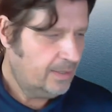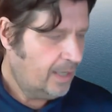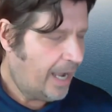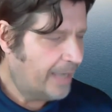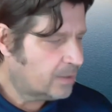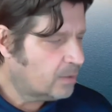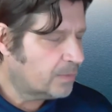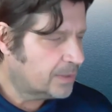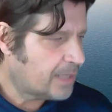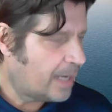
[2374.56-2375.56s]

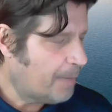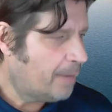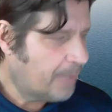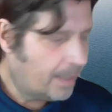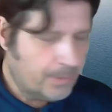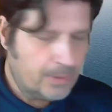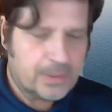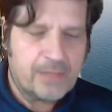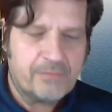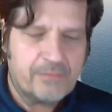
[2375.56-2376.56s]
I'm
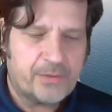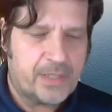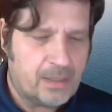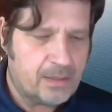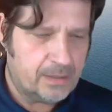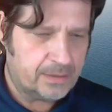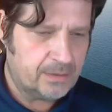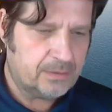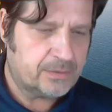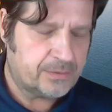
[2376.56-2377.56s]
looking very hard,
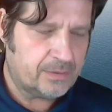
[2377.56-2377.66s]
not